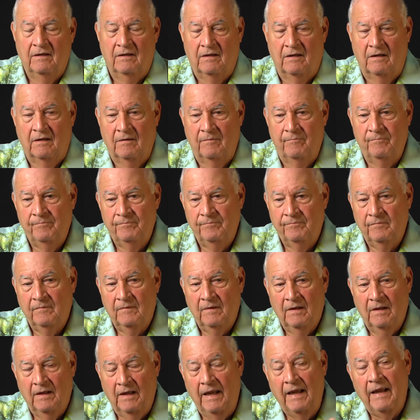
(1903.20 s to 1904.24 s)
um,
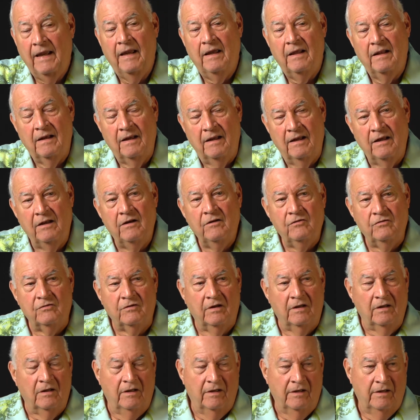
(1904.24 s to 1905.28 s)
and
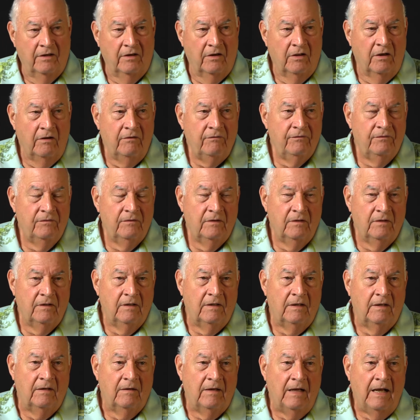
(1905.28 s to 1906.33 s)
interestingly enough,
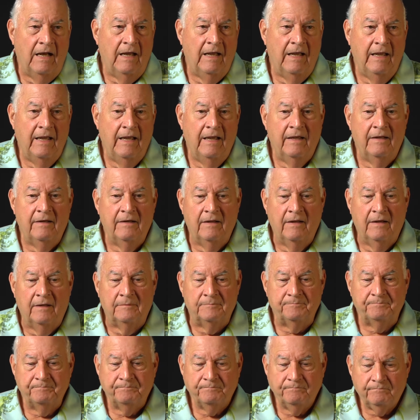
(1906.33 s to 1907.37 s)
uh, I had
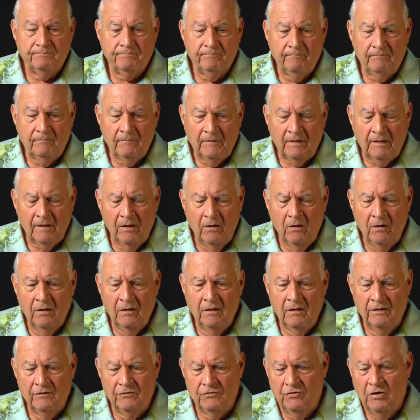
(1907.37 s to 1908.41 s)
um,
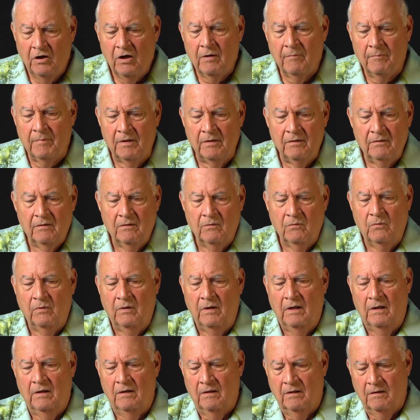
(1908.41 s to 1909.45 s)
as chairman,
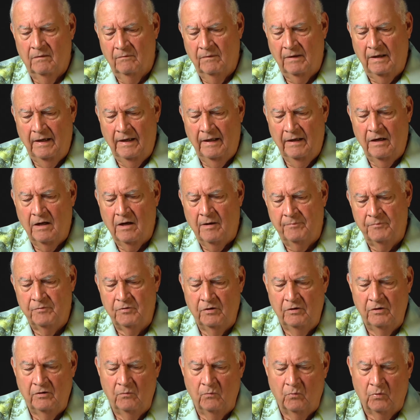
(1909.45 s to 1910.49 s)
uh, I had the
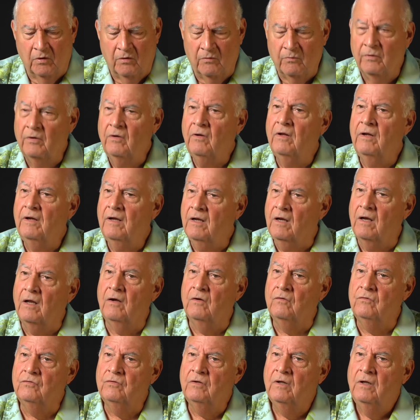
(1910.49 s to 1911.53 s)
opportunity to work really
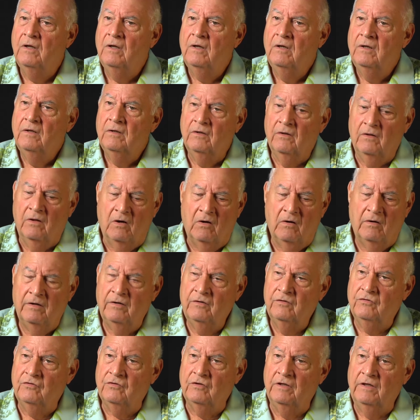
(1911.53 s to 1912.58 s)
close to the
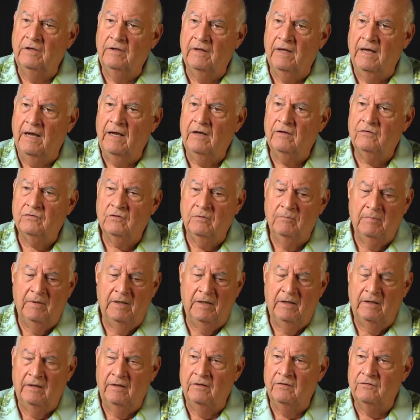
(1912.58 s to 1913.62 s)
RNC, the House
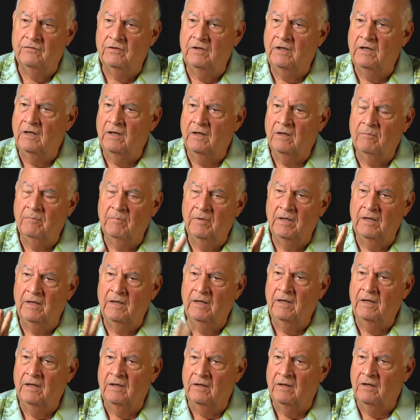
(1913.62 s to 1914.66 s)
Committee, the Senate Committee,
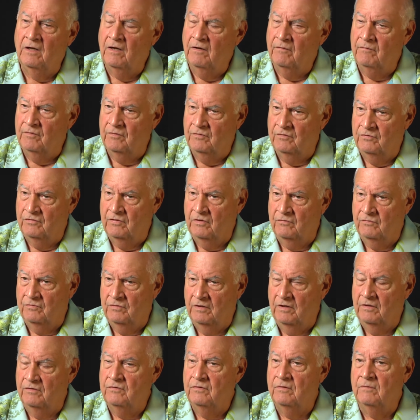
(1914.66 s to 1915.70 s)
and the Governors
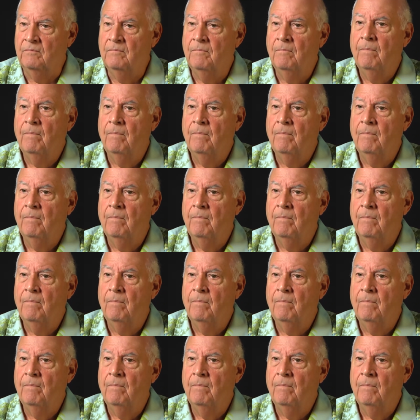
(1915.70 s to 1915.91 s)
Association.